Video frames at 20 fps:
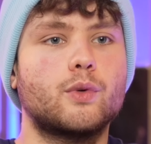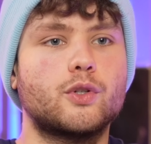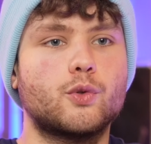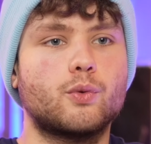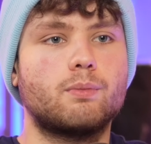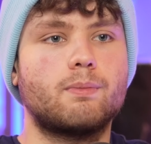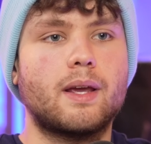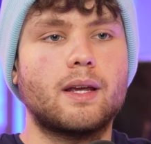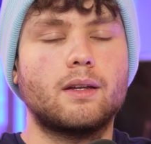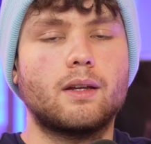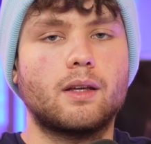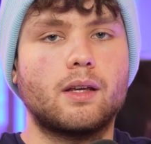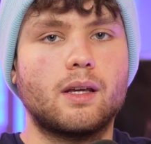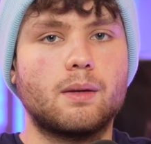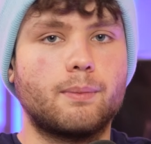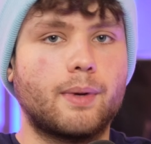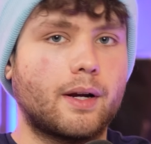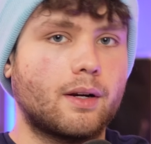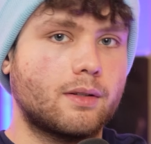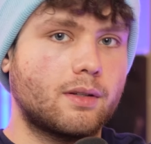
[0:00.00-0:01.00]
which would make
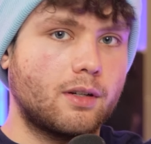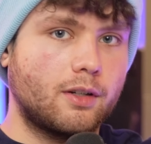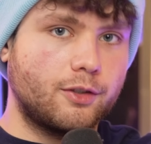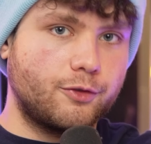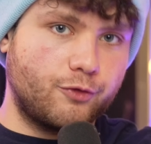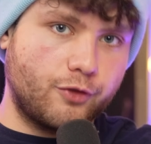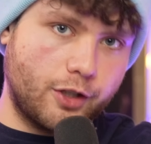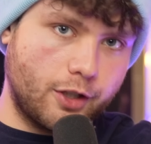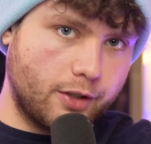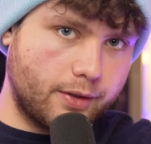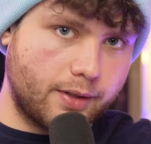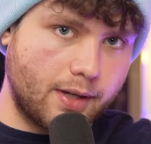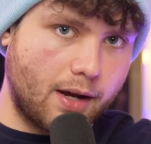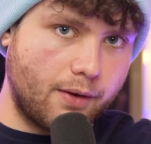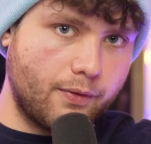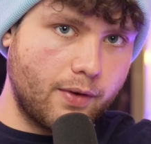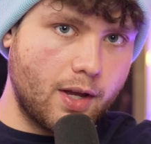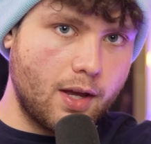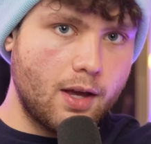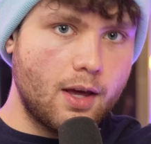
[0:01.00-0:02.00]
Nicki embarrass
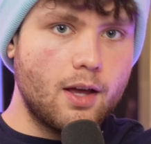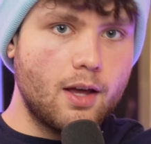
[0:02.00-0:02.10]
herself.